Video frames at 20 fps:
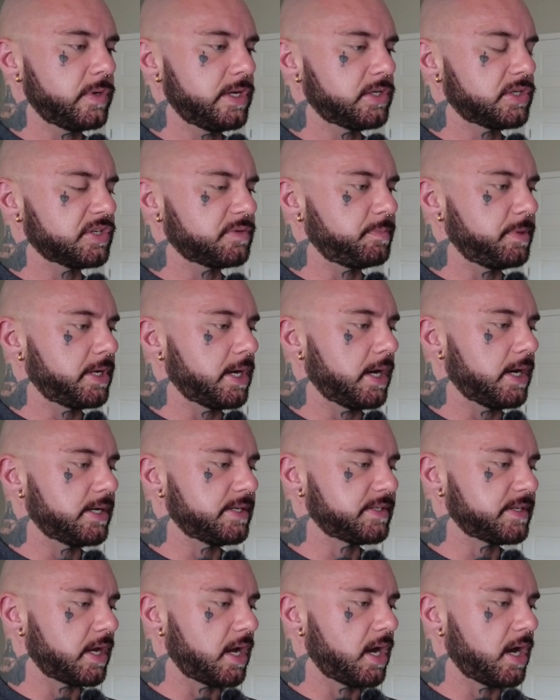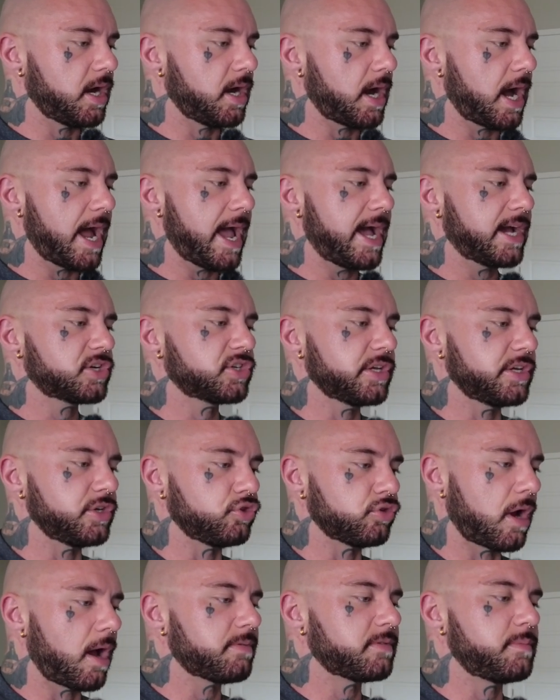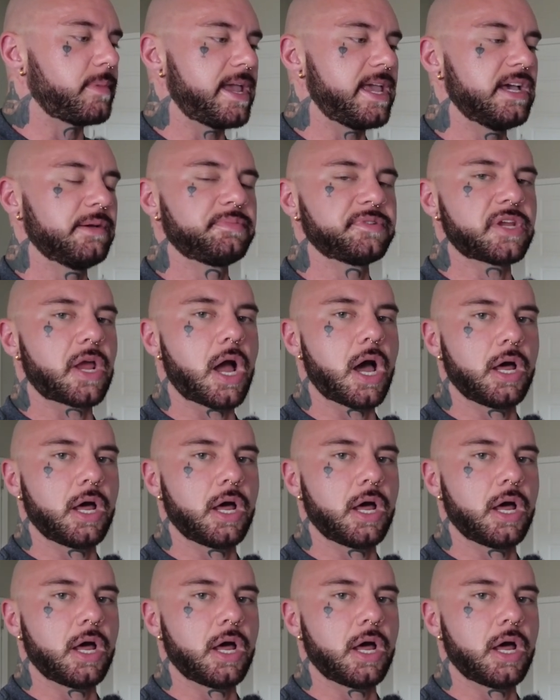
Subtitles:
week just because I actually dropped my hips